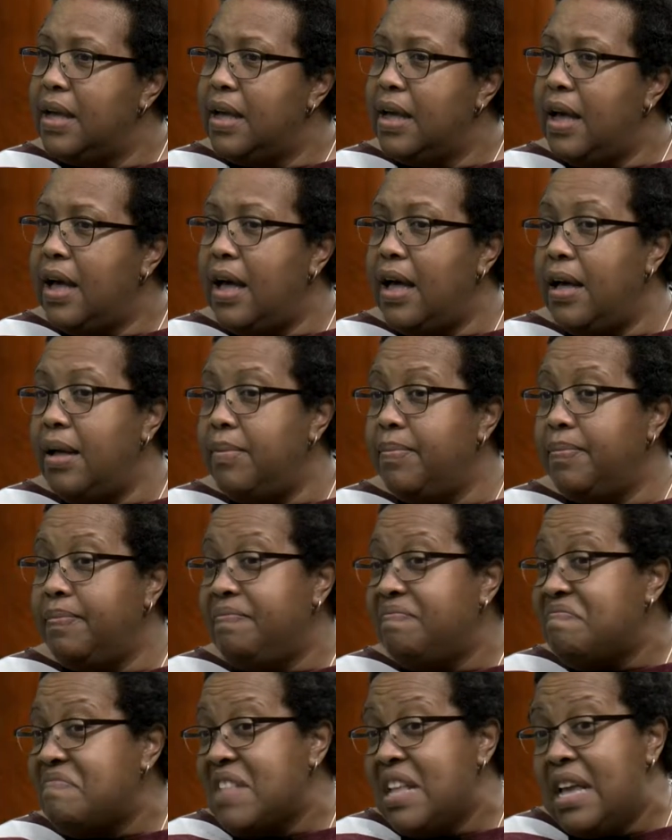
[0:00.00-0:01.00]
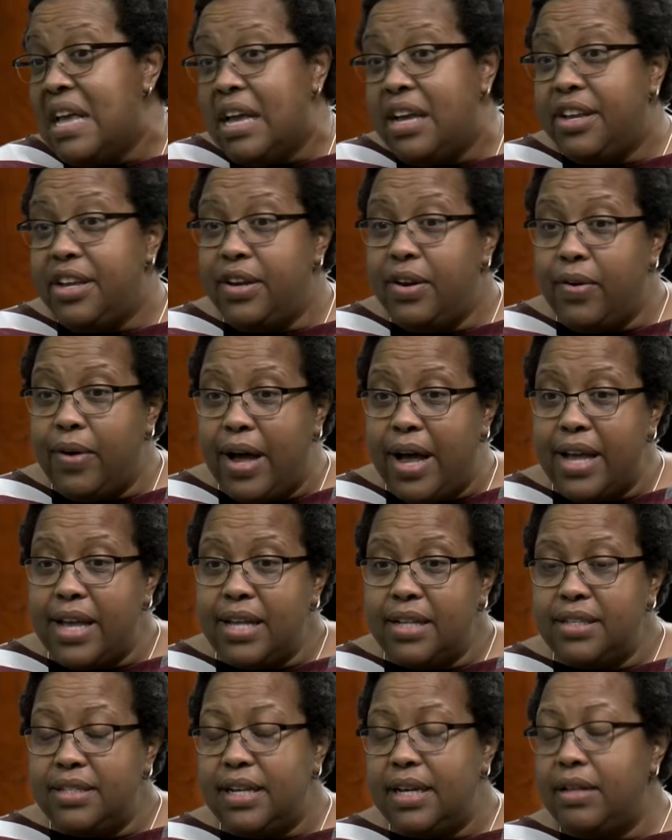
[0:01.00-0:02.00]
I
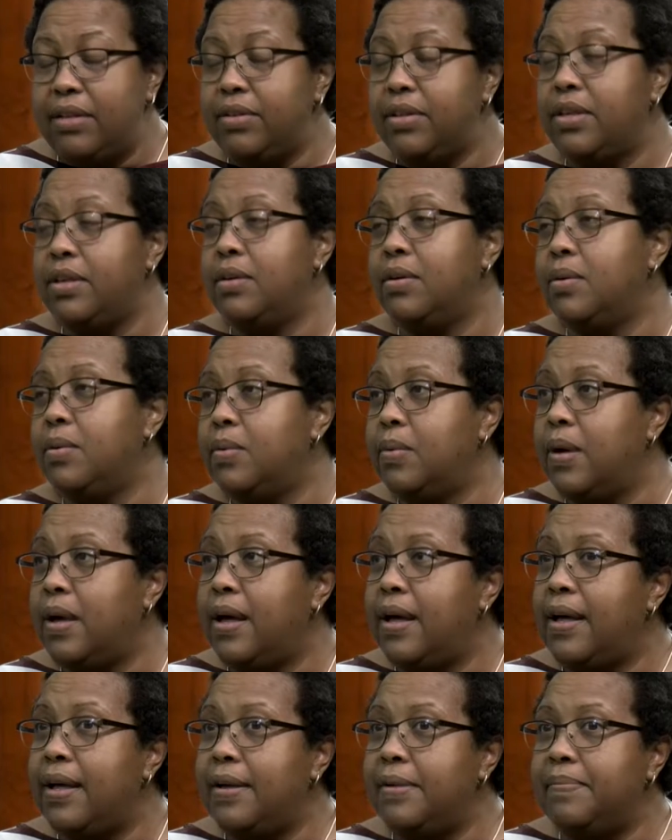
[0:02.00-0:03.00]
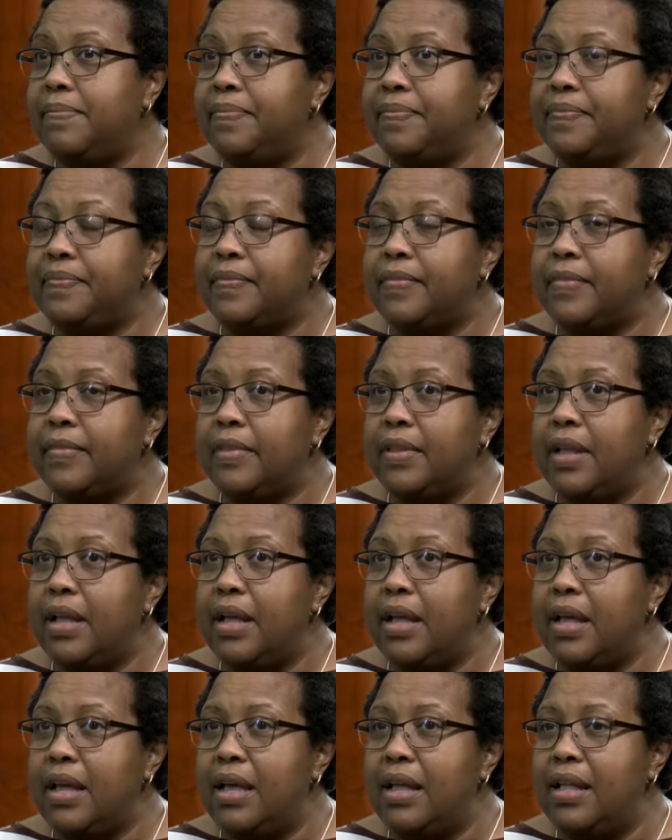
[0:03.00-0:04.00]
can tell you,
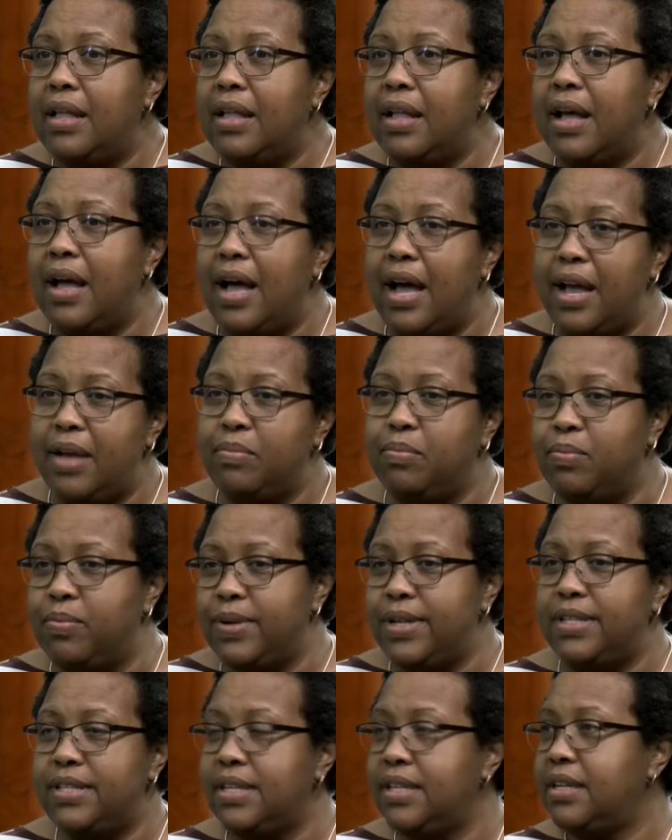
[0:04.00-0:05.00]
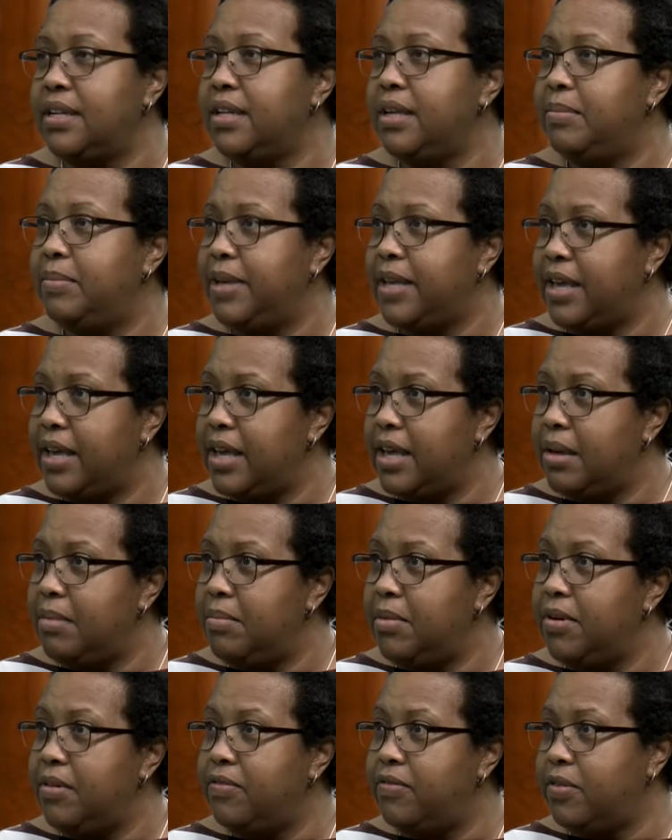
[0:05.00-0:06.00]
I recently became
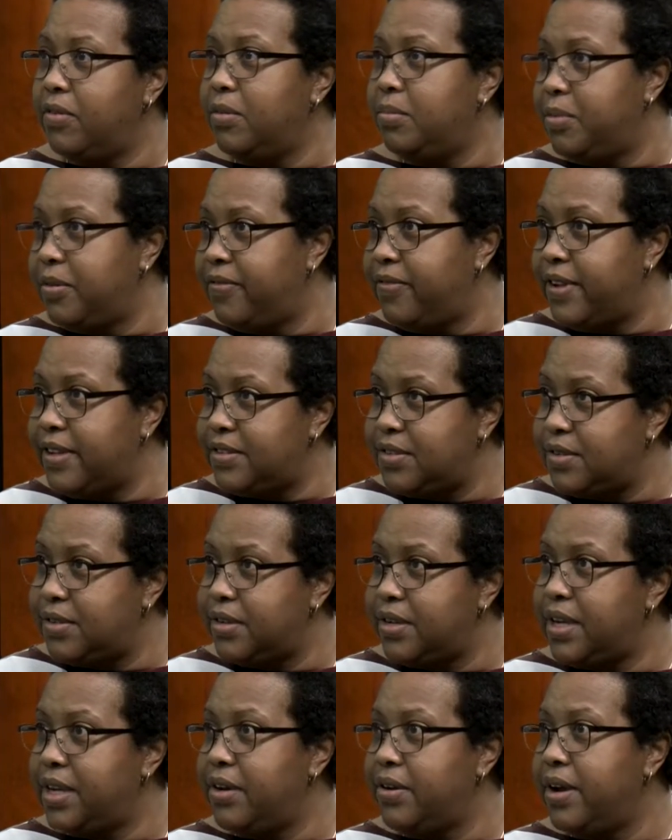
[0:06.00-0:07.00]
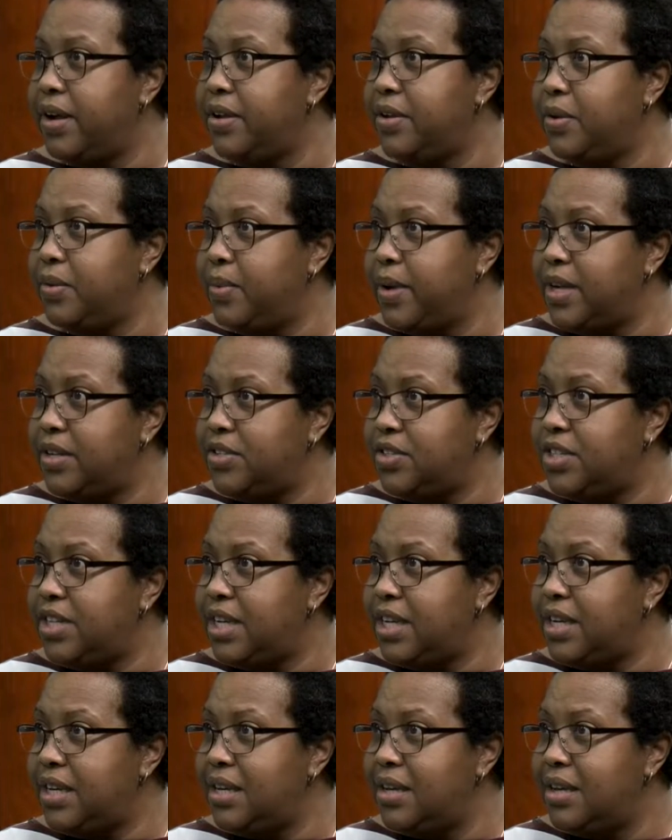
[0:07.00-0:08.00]
a full professor here at
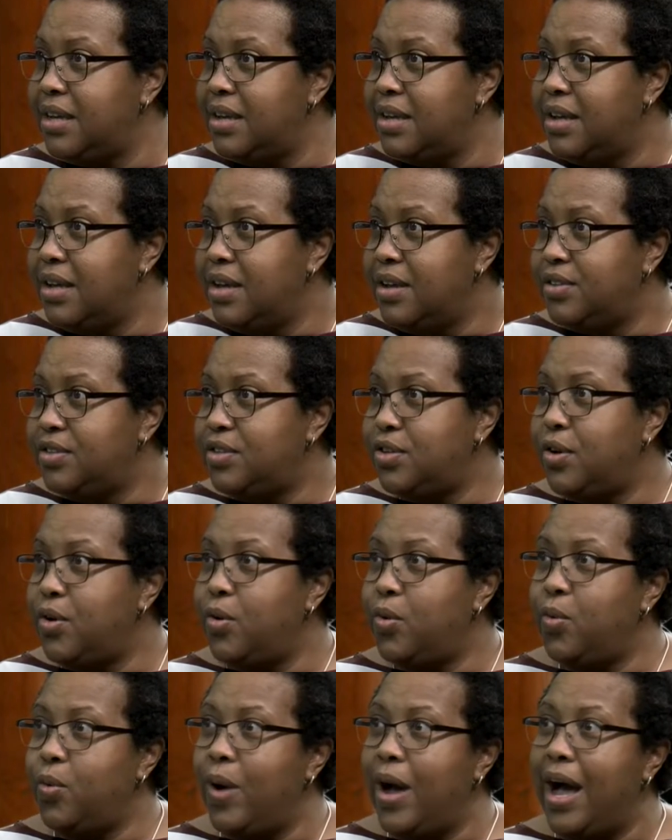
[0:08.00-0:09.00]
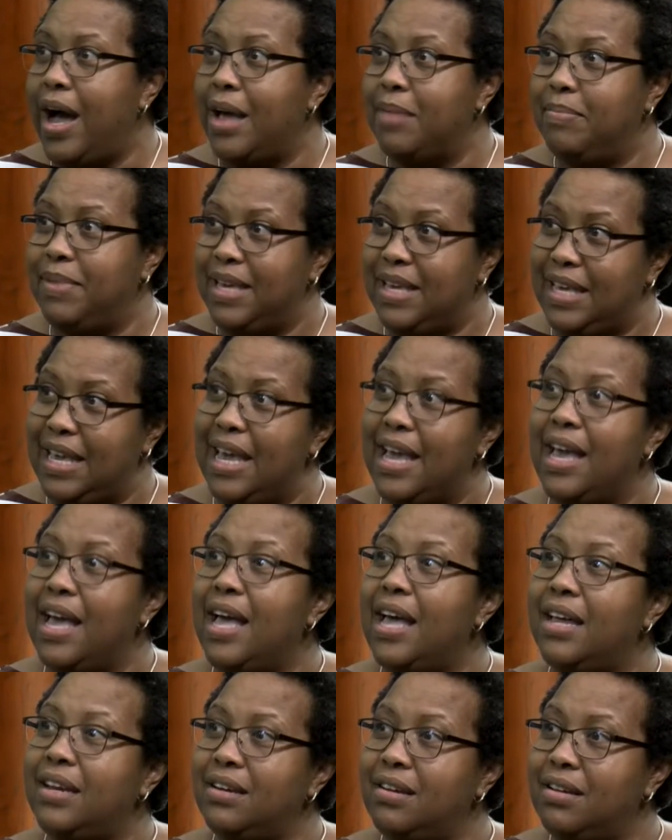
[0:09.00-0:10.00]
UHD. So I
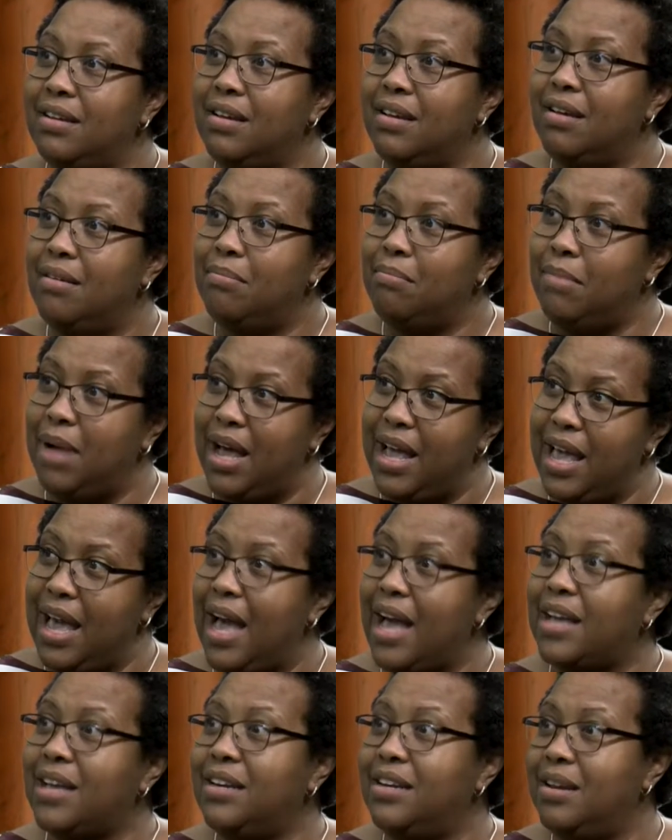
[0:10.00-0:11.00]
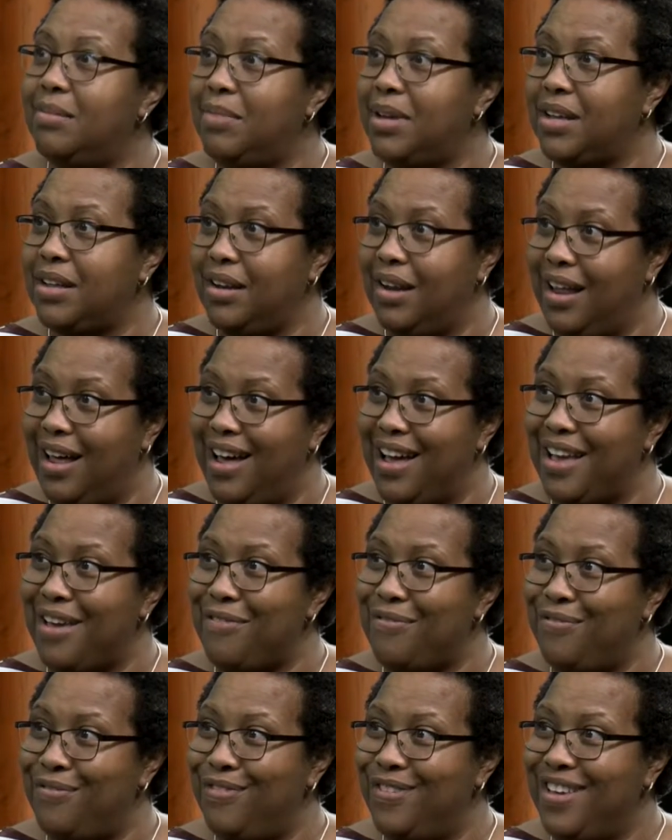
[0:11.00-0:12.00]
began my academic
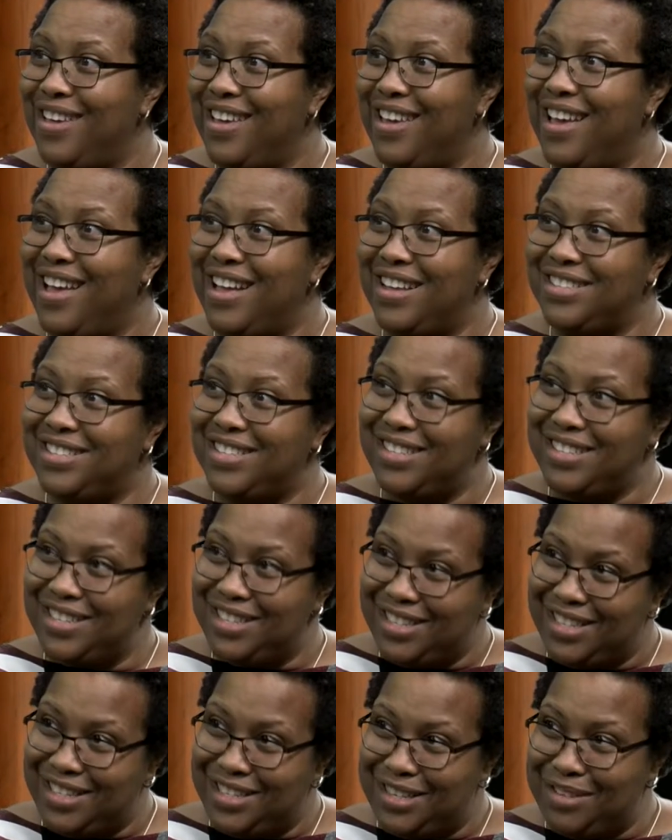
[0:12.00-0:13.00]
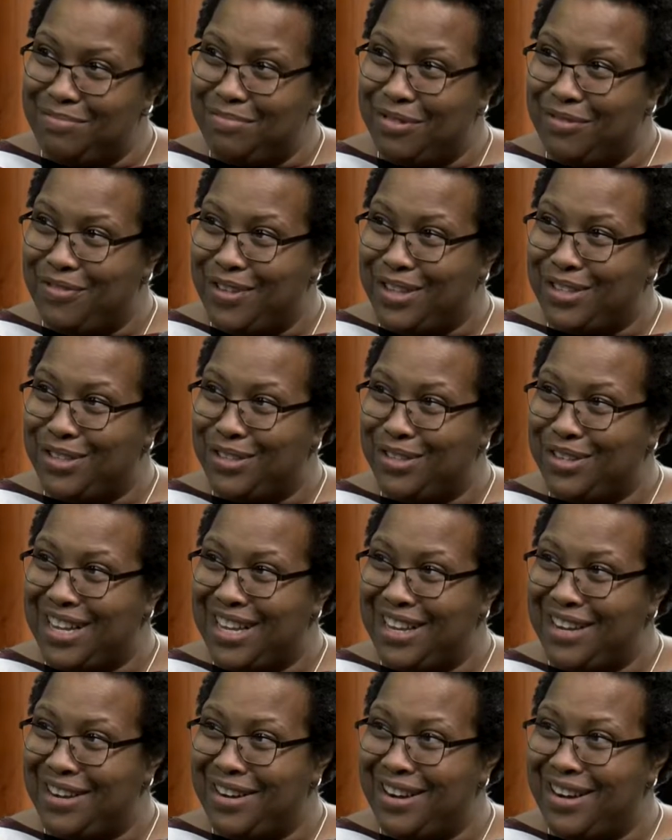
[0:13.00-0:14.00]
life as an assistant professor
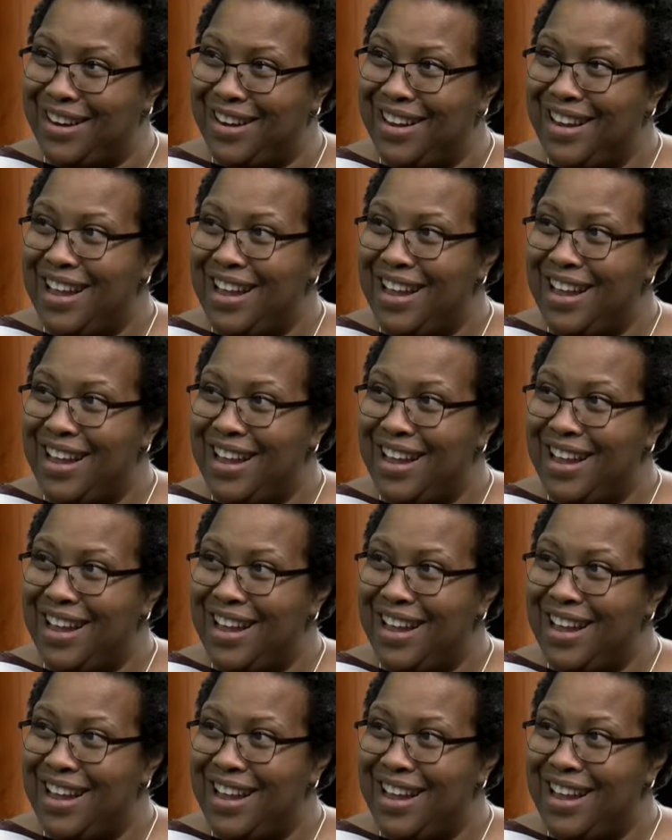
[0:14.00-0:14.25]
here.